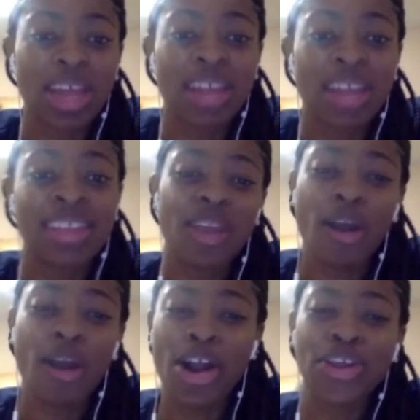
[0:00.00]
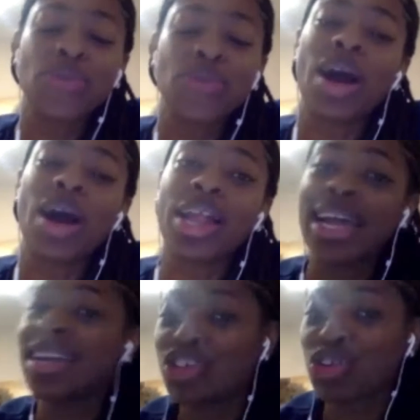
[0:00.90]
a state-of-the-art new
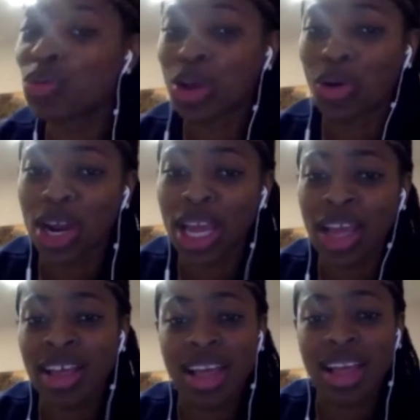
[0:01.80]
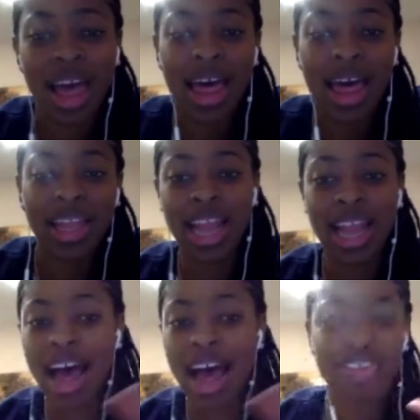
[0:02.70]
online digital recording
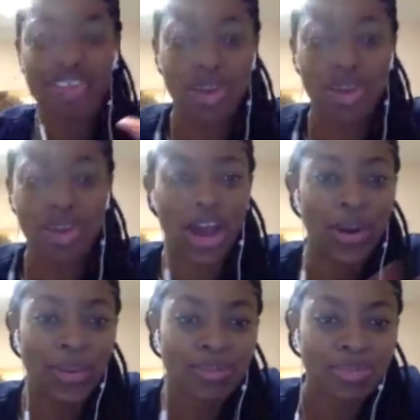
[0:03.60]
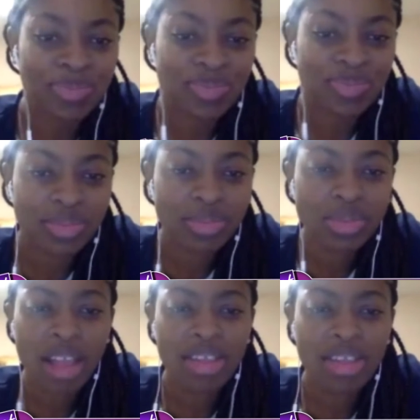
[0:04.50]
live studio.
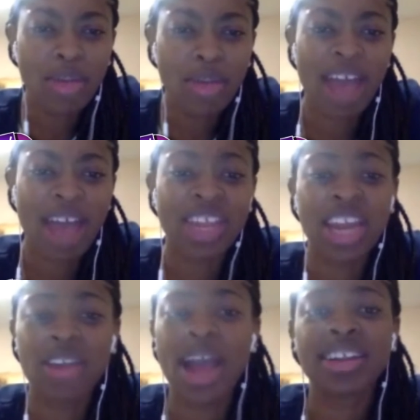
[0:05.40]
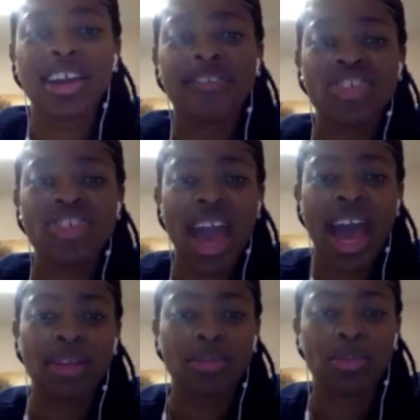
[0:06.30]
So we have an interactive
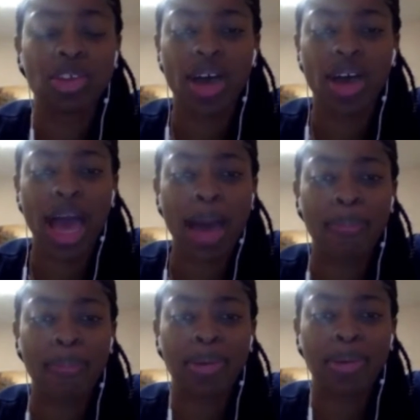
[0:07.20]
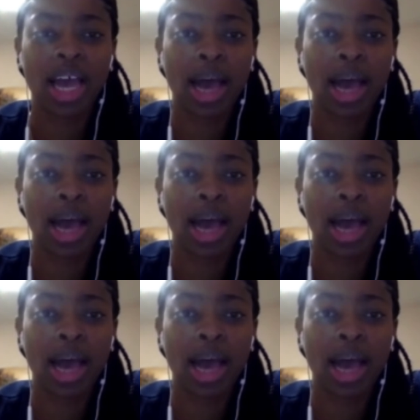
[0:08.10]
chat, which will happen